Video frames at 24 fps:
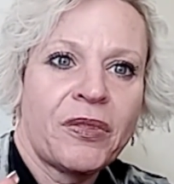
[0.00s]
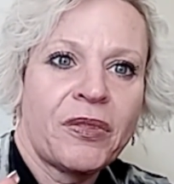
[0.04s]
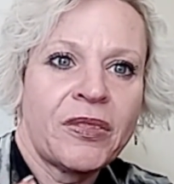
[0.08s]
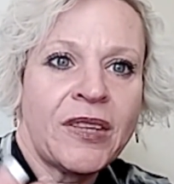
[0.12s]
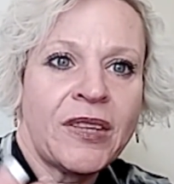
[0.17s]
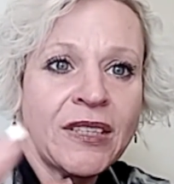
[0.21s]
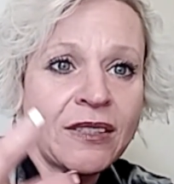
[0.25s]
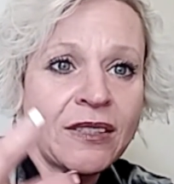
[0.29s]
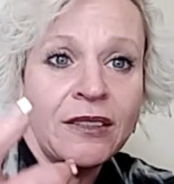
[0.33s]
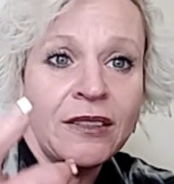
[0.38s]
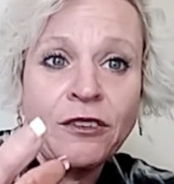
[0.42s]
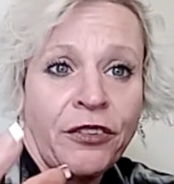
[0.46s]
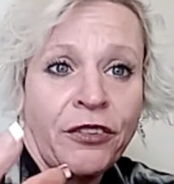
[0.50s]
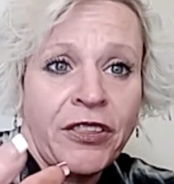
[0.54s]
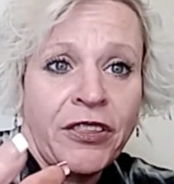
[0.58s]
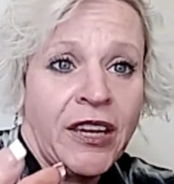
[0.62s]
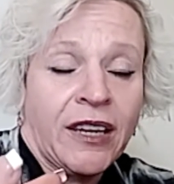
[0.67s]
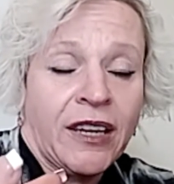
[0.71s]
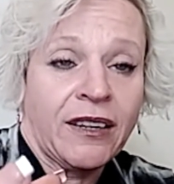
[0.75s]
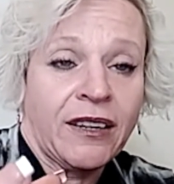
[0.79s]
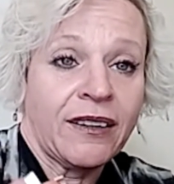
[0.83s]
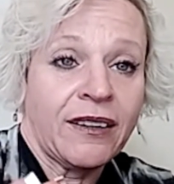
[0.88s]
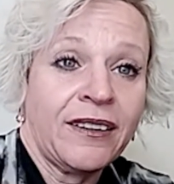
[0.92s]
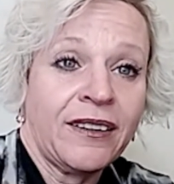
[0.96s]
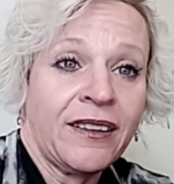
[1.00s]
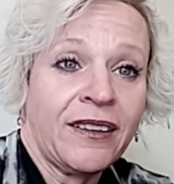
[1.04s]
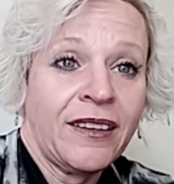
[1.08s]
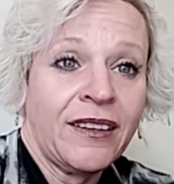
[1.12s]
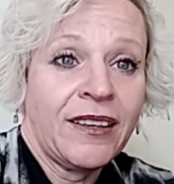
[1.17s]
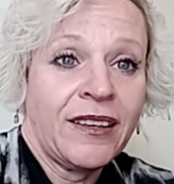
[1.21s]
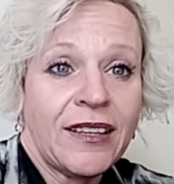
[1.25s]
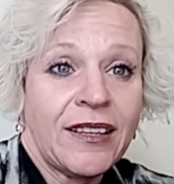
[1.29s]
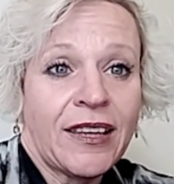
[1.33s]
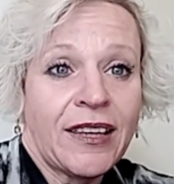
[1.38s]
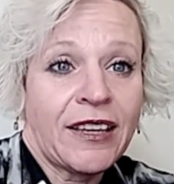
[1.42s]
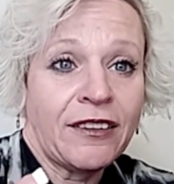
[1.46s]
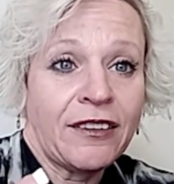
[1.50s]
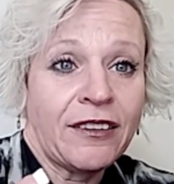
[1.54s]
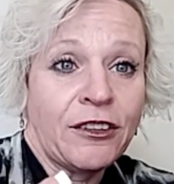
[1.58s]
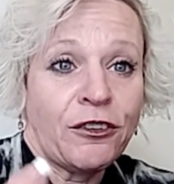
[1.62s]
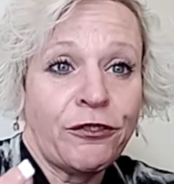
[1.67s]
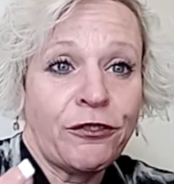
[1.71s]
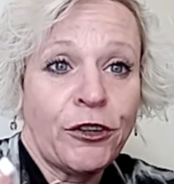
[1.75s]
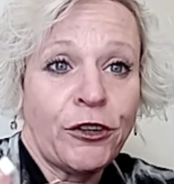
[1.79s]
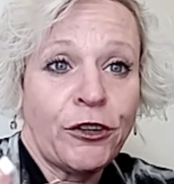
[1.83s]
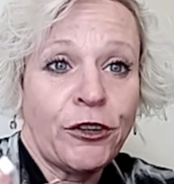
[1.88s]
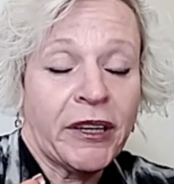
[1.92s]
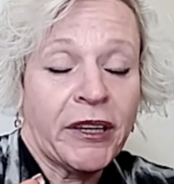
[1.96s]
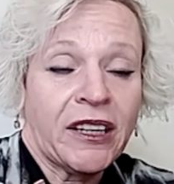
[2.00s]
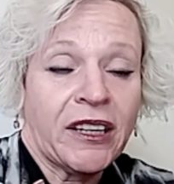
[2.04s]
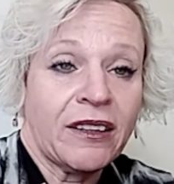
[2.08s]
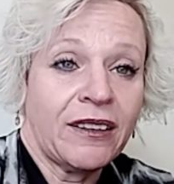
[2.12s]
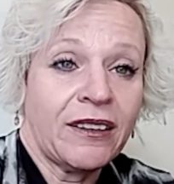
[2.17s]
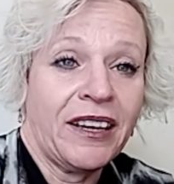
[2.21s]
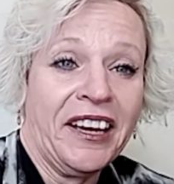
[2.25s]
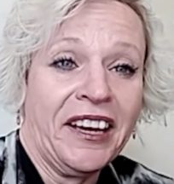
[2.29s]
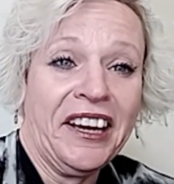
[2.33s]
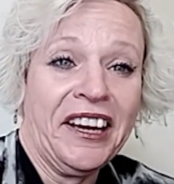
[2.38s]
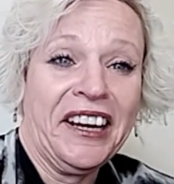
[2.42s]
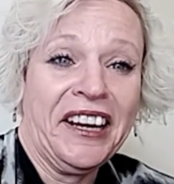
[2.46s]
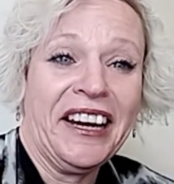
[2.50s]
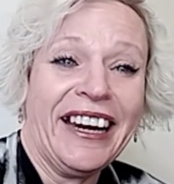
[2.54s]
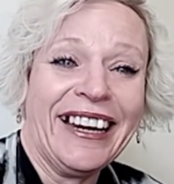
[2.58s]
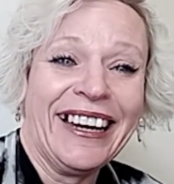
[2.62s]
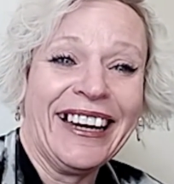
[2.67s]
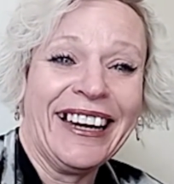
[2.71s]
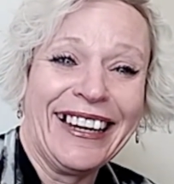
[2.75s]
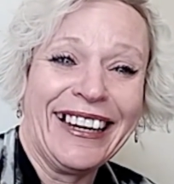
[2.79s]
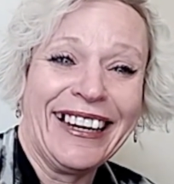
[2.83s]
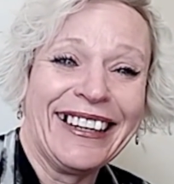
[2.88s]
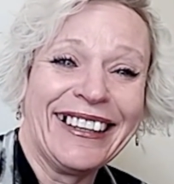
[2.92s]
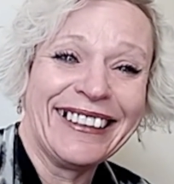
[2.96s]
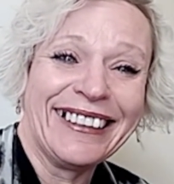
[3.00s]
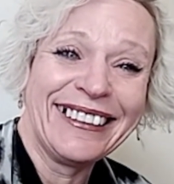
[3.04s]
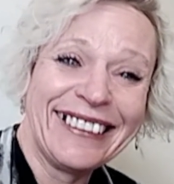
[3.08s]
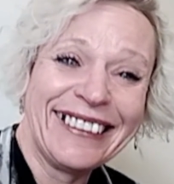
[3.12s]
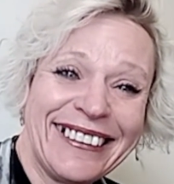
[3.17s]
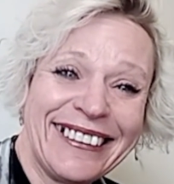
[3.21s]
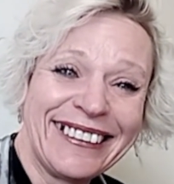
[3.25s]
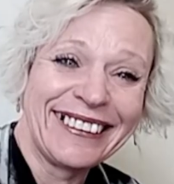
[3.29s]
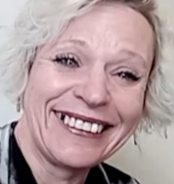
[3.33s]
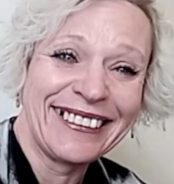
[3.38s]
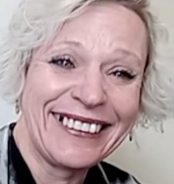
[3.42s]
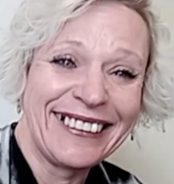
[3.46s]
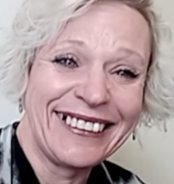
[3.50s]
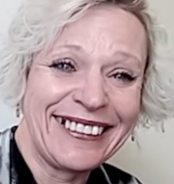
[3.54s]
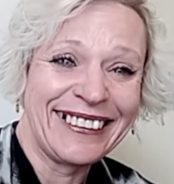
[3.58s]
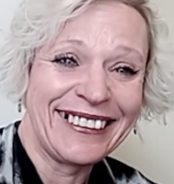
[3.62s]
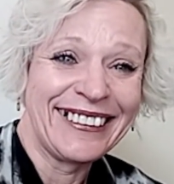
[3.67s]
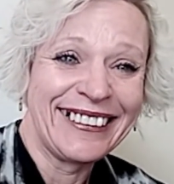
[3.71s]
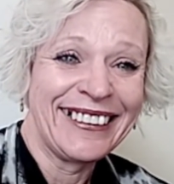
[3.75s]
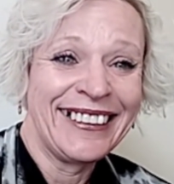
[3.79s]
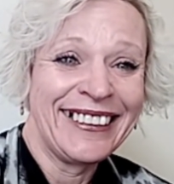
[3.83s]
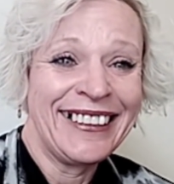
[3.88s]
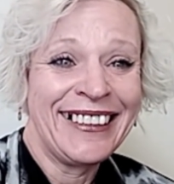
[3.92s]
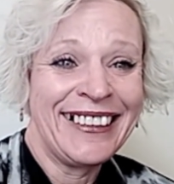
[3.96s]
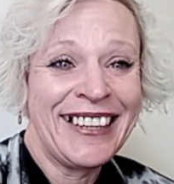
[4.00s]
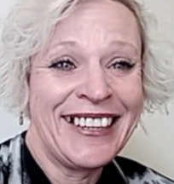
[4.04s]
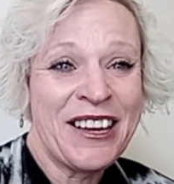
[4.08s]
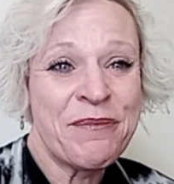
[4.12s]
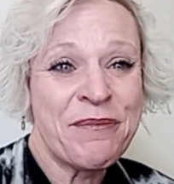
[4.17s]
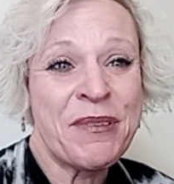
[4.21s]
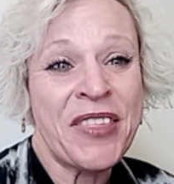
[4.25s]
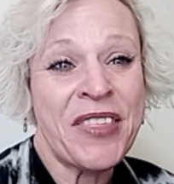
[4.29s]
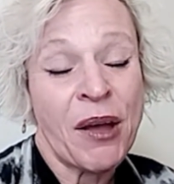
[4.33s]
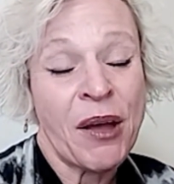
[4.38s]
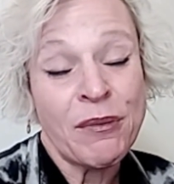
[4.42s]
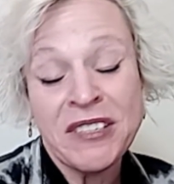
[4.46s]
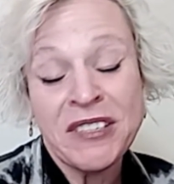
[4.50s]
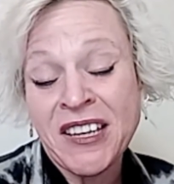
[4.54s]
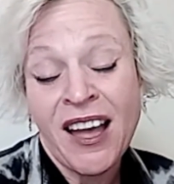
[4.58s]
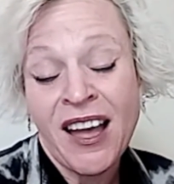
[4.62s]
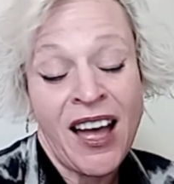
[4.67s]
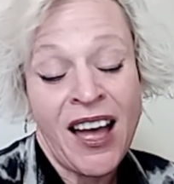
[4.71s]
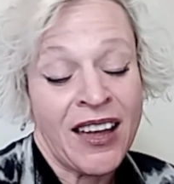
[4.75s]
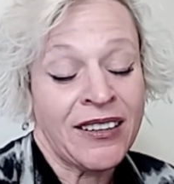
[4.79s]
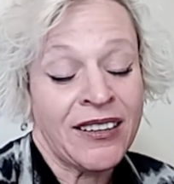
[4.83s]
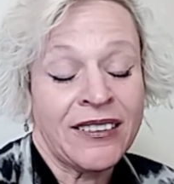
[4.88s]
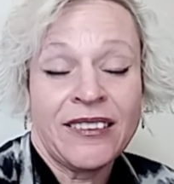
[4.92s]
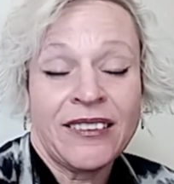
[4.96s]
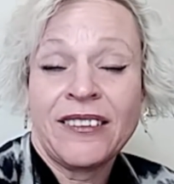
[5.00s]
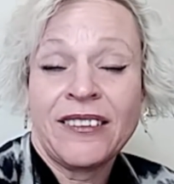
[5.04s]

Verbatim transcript: This little thing, like a little Furby. Mm. But that was God.